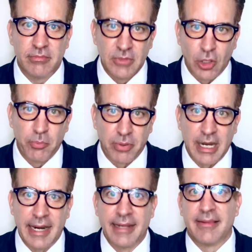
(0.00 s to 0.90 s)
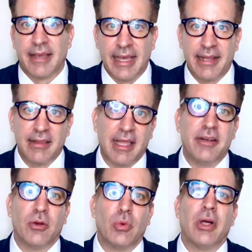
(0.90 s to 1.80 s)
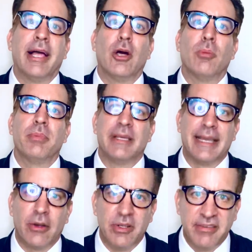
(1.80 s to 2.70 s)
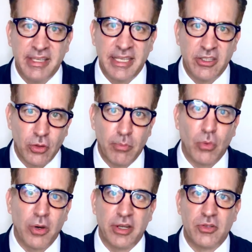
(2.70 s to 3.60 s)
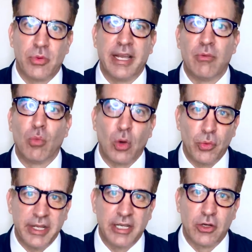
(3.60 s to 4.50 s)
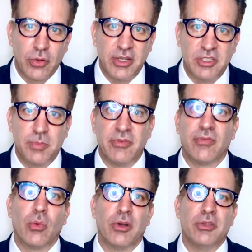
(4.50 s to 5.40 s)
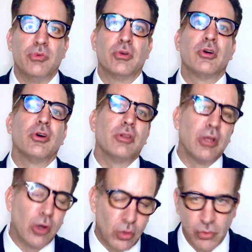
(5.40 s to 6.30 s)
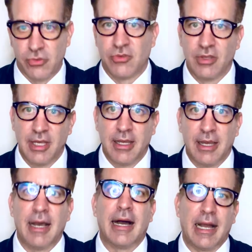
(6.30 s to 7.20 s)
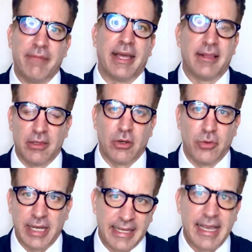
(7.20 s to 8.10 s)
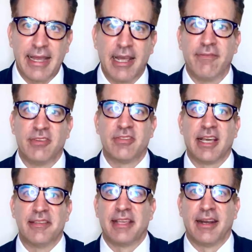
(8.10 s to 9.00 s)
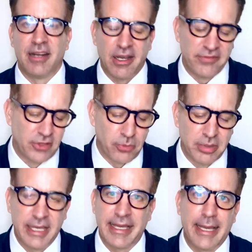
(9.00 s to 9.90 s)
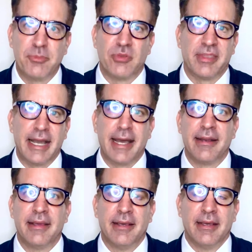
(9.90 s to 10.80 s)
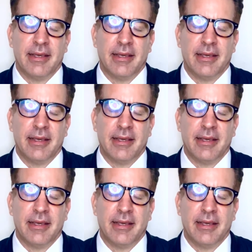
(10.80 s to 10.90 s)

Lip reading: loan product and lender will help guarantee your mortgage rate won't increase before you close on that loan. I can't emphasize that enough. Don't play games with that.